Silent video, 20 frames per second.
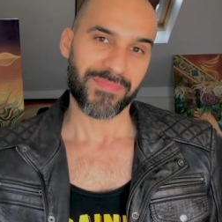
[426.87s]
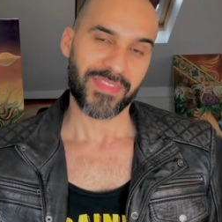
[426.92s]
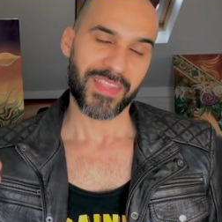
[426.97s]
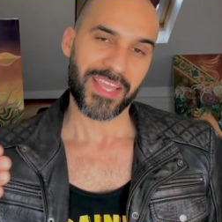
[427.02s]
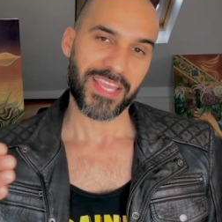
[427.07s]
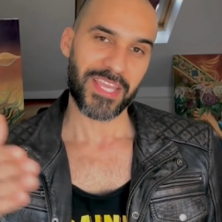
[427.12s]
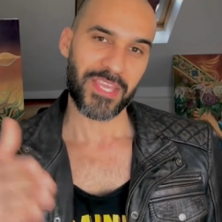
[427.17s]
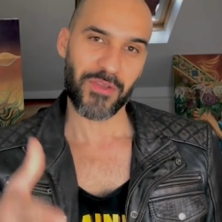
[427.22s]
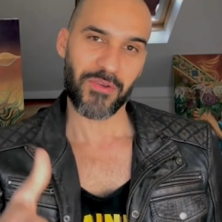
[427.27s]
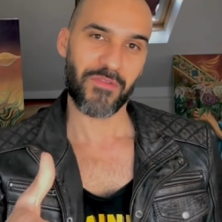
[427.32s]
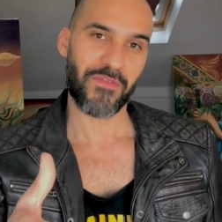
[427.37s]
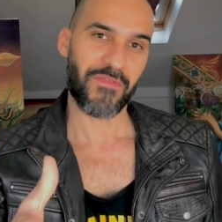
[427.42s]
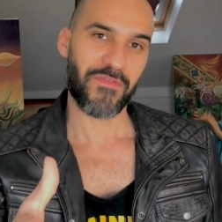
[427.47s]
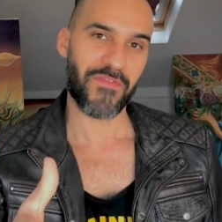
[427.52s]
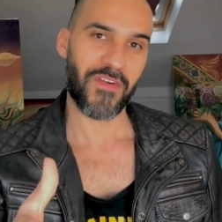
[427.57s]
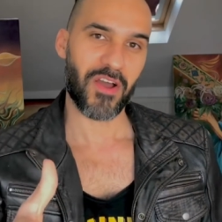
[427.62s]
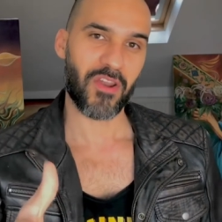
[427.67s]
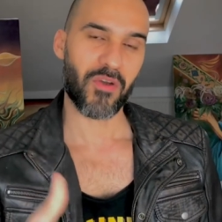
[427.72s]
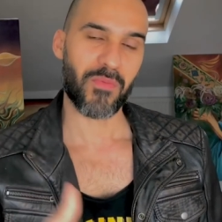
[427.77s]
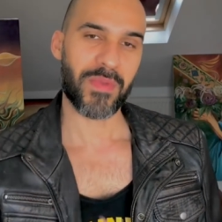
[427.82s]
you
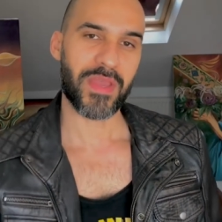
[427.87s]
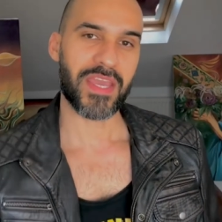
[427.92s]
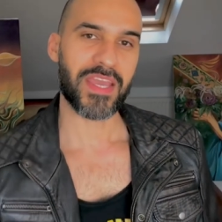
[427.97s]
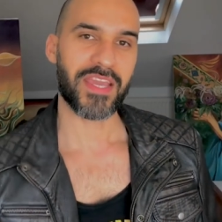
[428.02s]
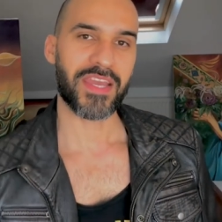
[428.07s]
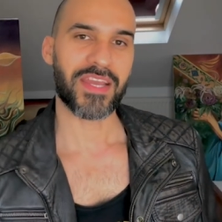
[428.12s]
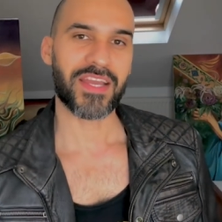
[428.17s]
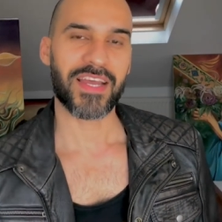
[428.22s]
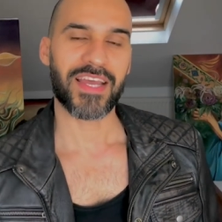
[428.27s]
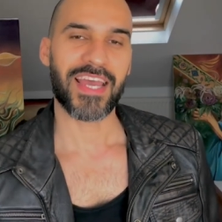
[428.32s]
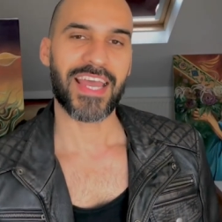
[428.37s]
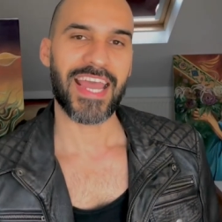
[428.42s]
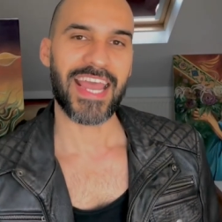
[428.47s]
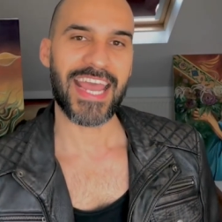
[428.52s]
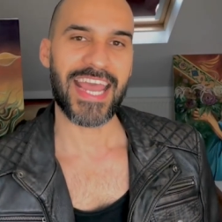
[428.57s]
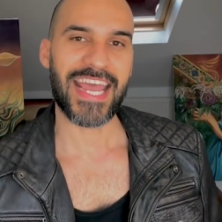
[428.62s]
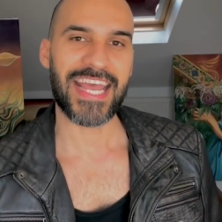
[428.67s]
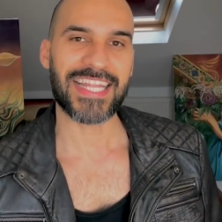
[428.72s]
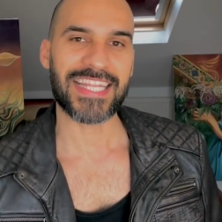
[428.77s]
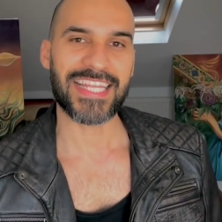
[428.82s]
follow me here
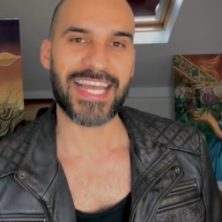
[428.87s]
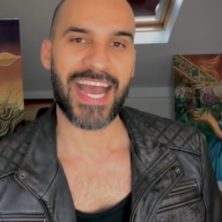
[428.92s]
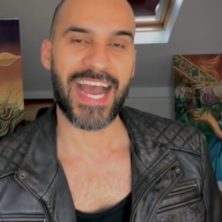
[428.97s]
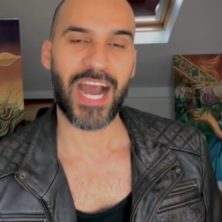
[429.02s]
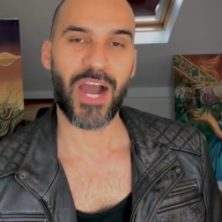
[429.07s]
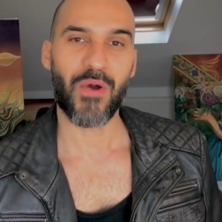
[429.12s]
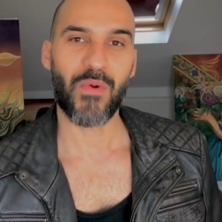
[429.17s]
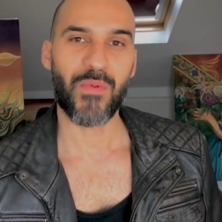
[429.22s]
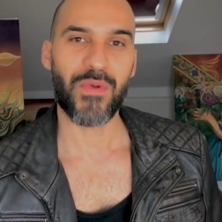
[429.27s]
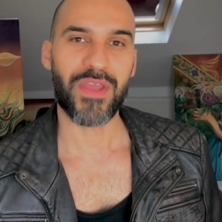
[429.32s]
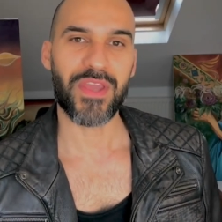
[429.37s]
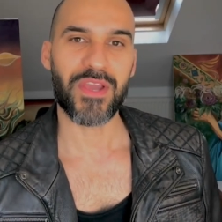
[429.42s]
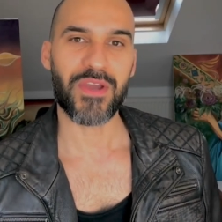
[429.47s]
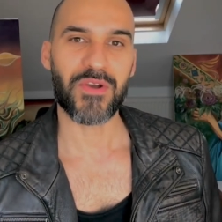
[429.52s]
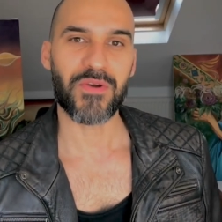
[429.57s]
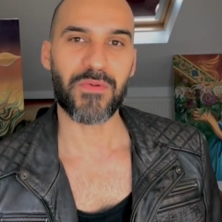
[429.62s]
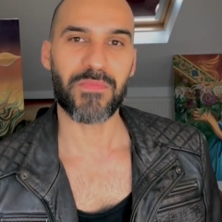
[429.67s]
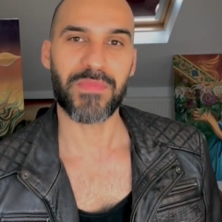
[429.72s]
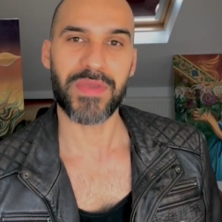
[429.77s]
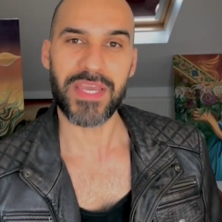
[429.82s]
and I will
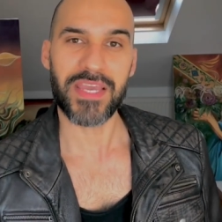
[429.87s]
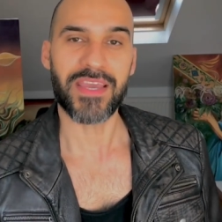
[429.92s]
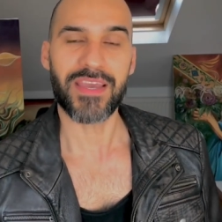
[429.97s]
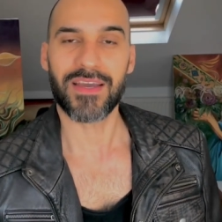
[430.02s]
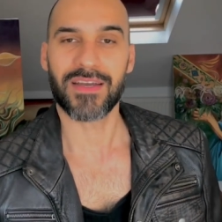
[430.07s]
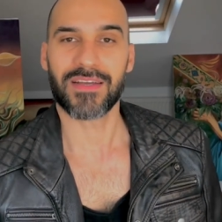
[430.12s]
be here,